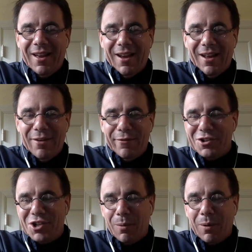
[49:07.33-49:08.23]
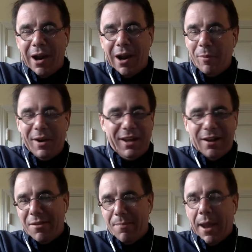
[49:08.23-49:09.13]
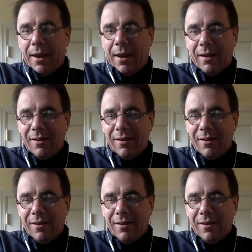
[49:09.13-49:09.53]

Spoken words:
in the first year where everybody gets the beta.